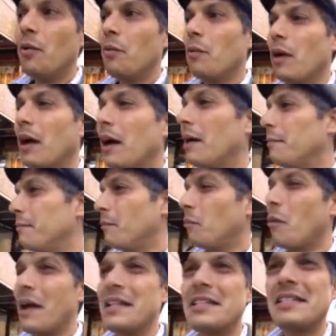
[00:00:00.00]
Um,
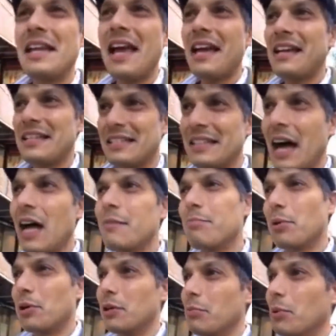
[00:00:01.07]
Wednesday is
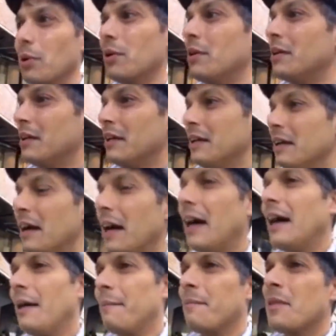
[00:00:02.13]
non-burnable.
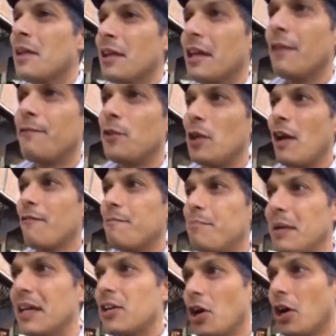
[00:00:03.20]
Um, if you have
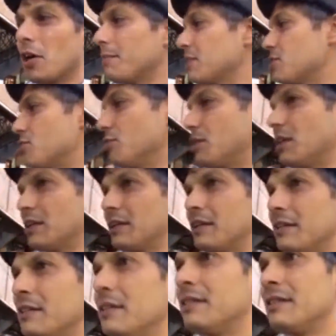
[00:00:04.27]
big garbage, you can
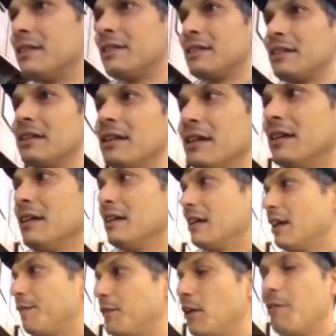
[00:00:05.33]

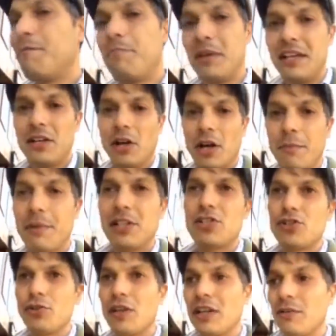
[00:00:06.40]
if you have big
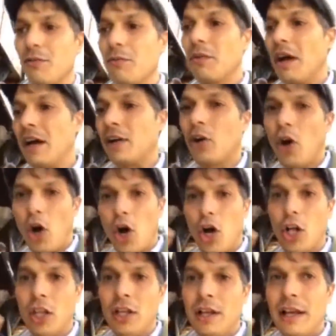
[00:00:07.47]
garbage, you can uh,
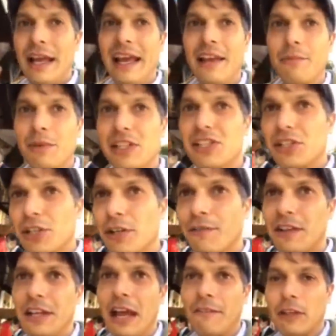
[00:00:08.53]
call and reserve,
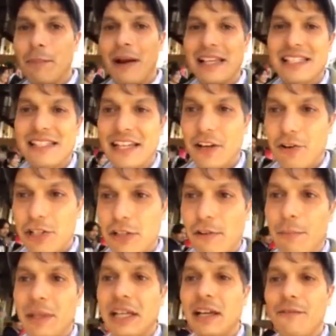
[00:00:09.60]
and you have to buy stickers
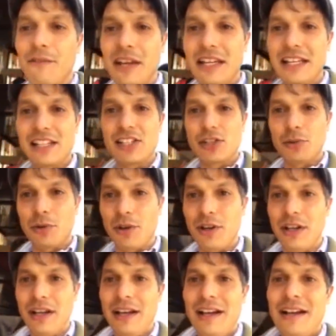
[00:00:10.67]
from the convenience store
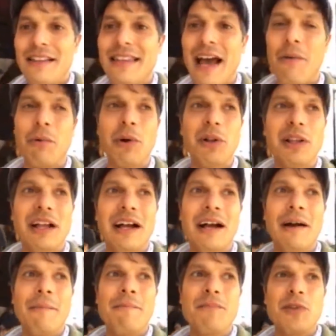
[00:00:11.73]
that will
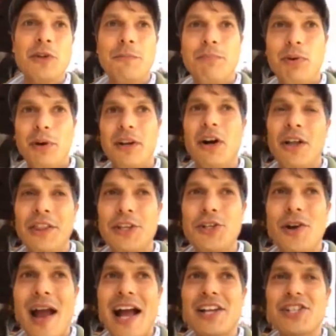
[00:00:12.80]
um, you put on the
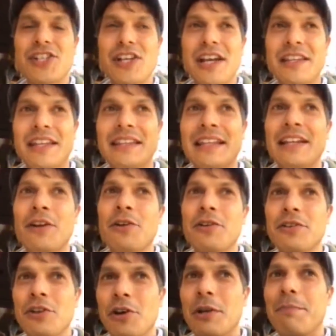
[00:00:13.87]
trash, and then they know,
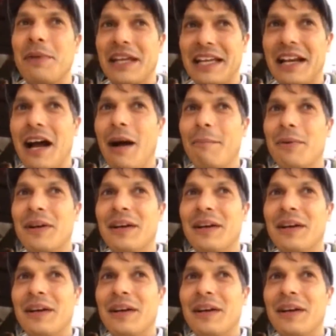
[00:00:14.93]
know to pick it up.